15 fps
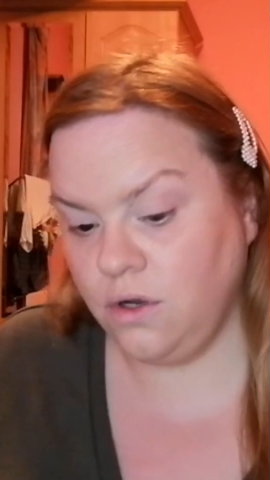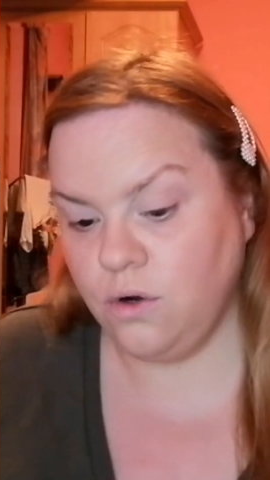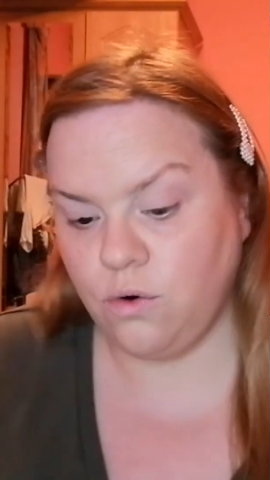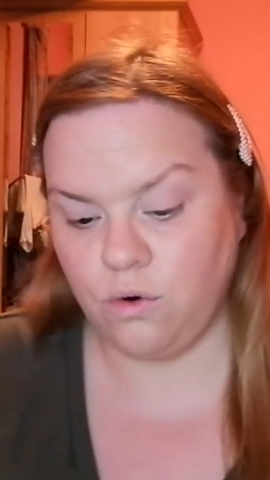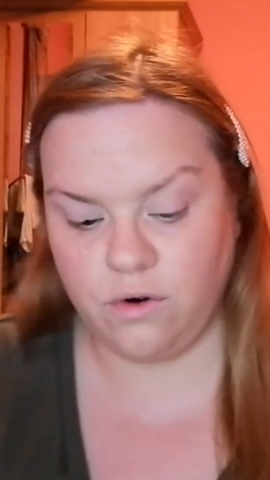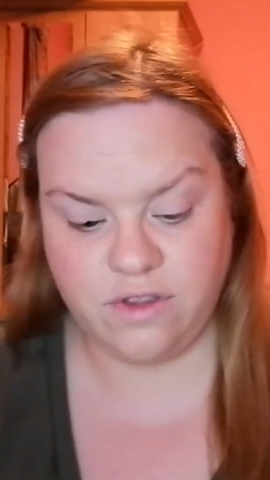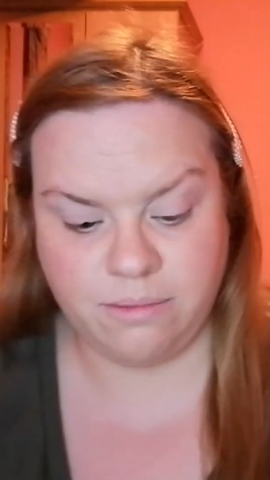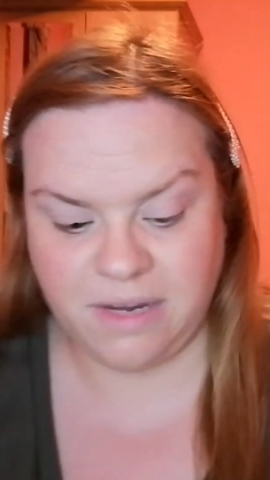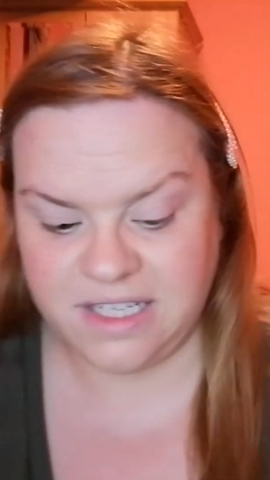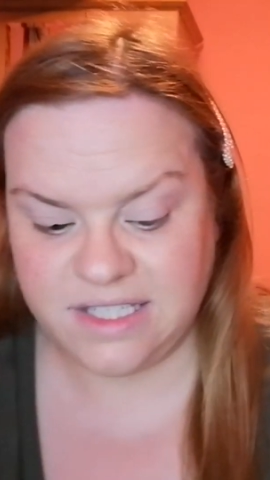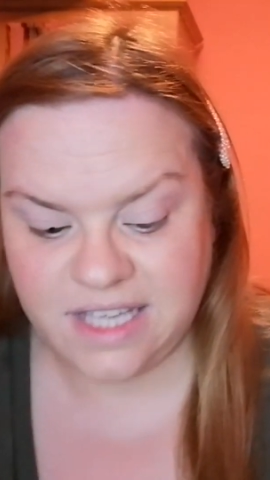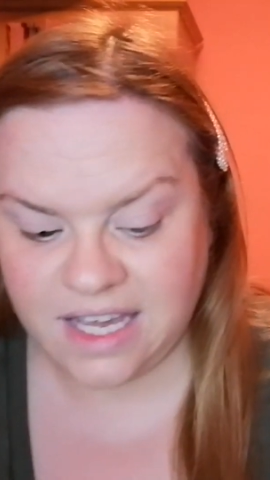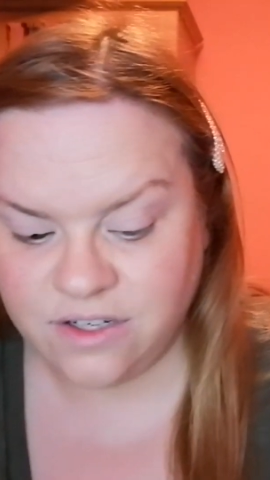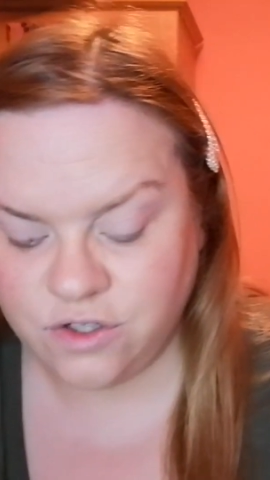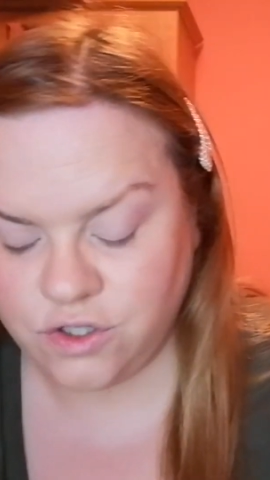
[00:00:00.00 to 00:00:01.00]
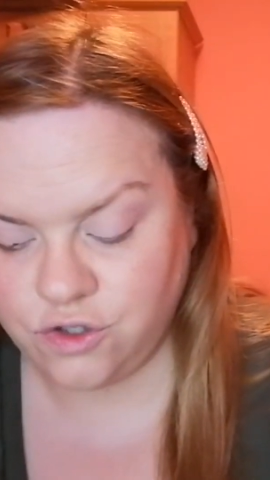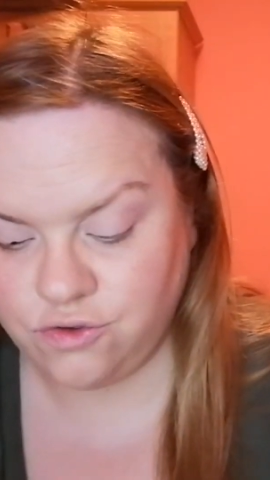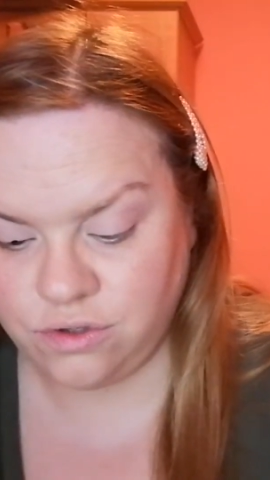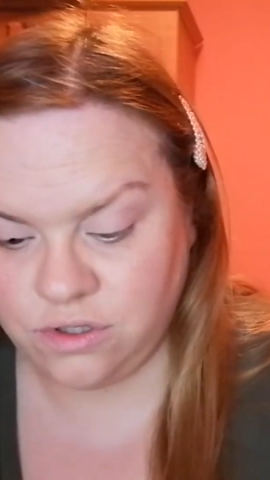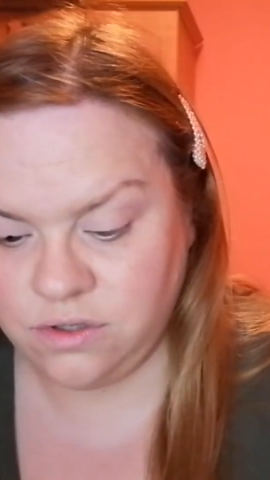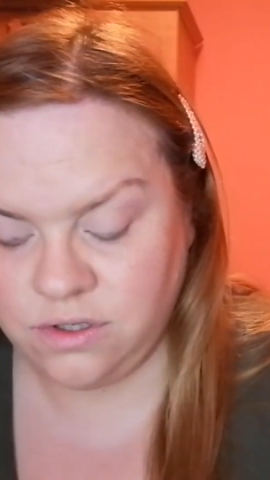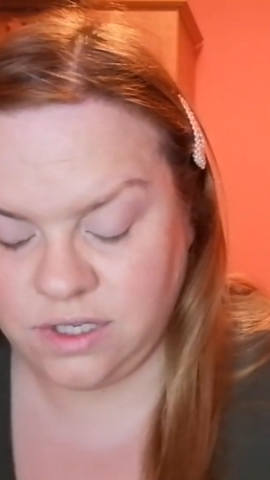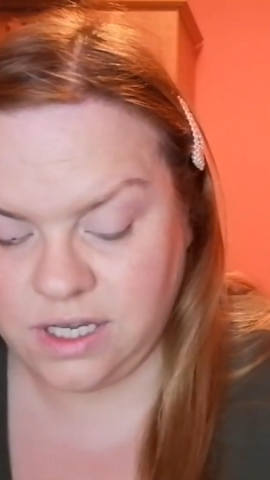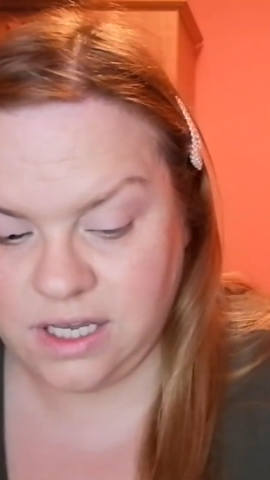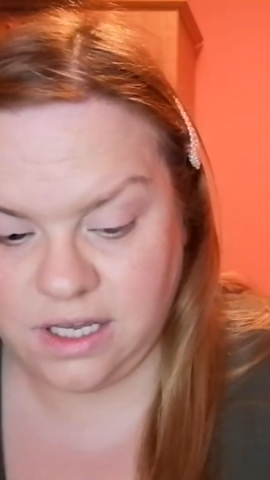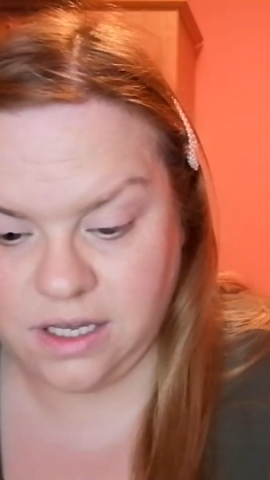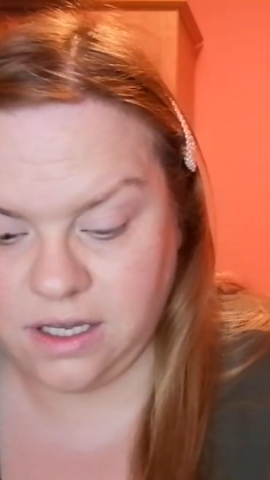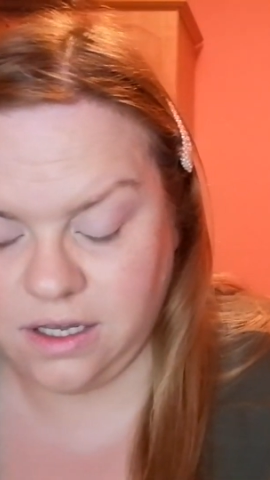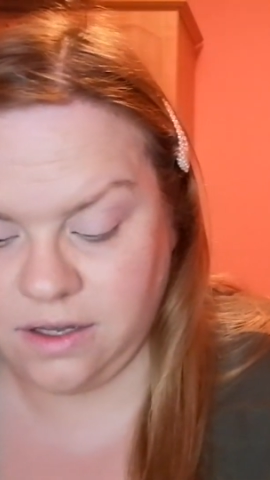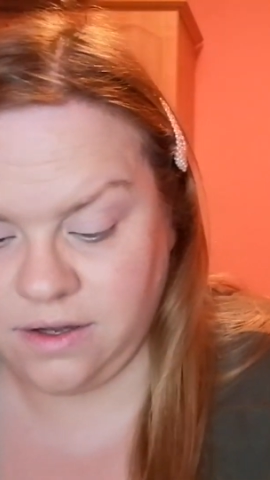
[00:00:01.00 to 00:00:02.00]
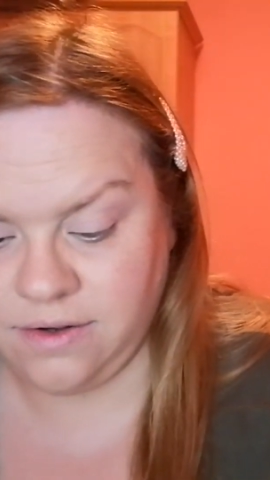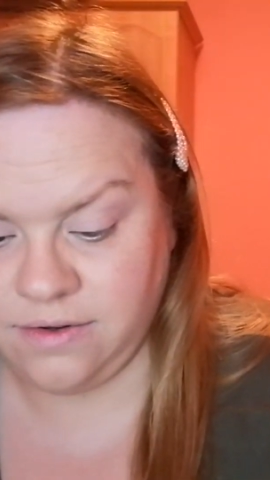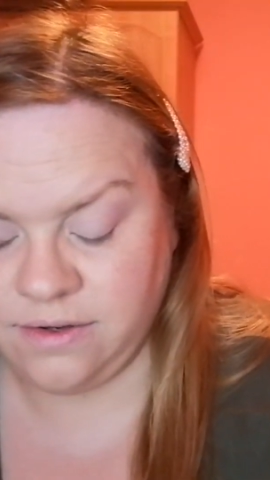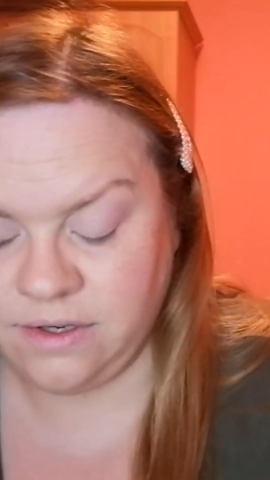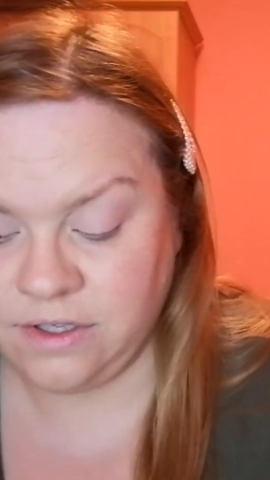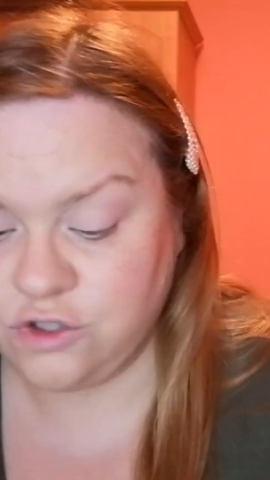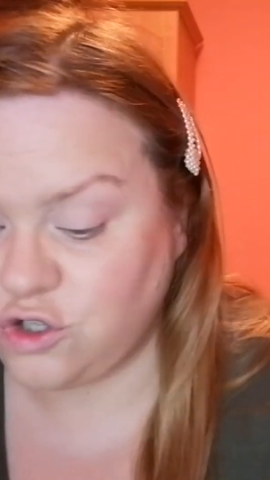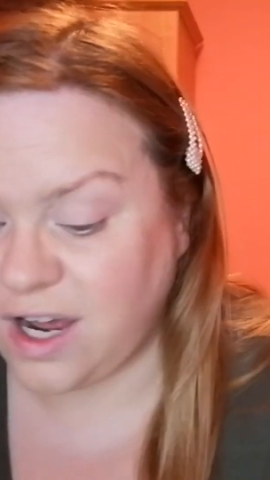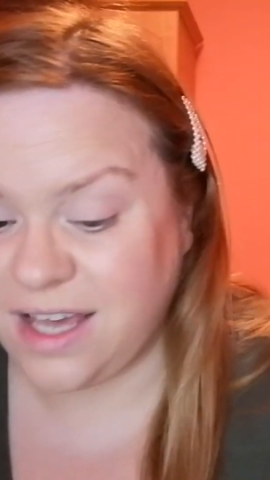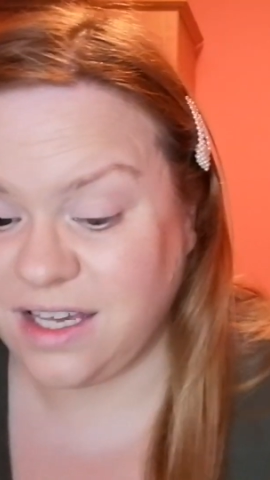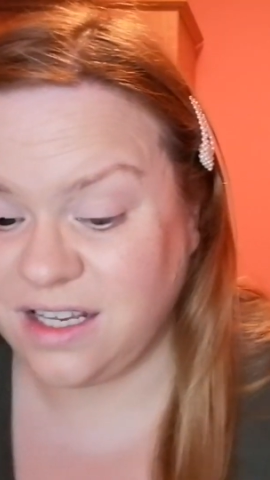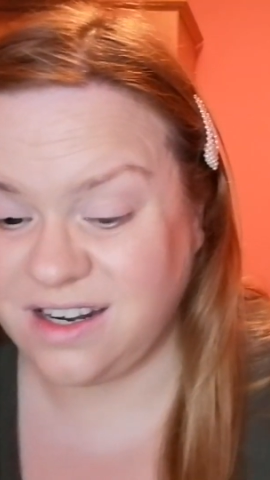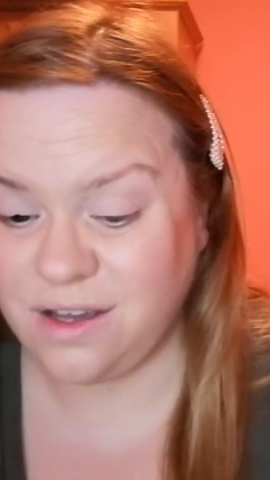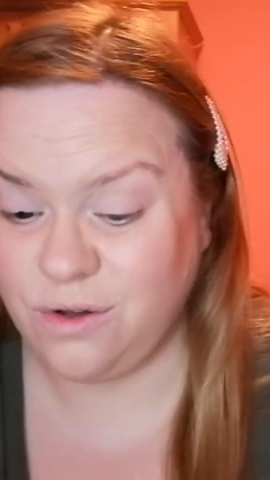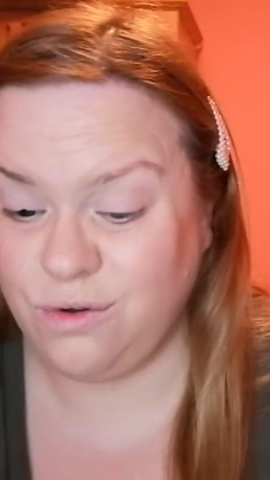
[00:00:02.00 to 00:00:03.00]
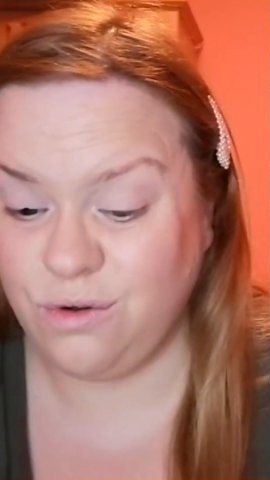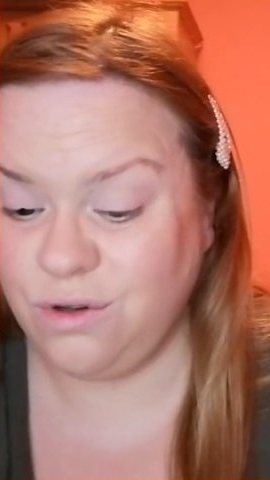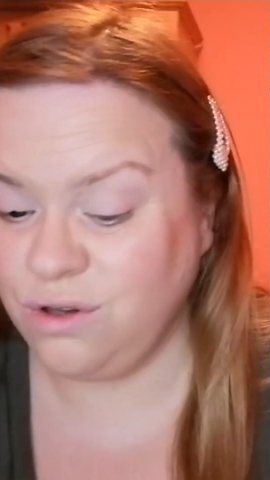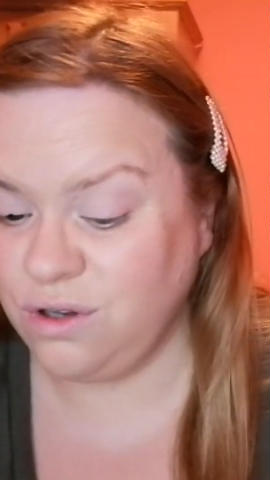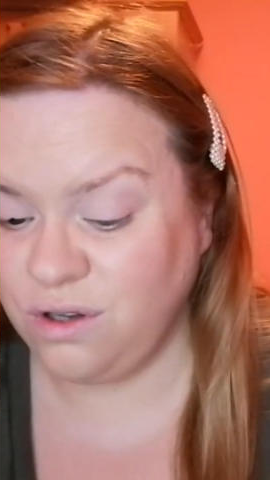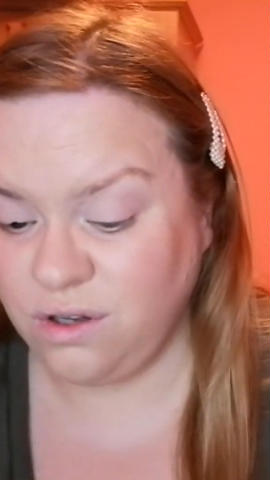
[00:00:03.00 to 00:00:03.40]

or that my skin's drying out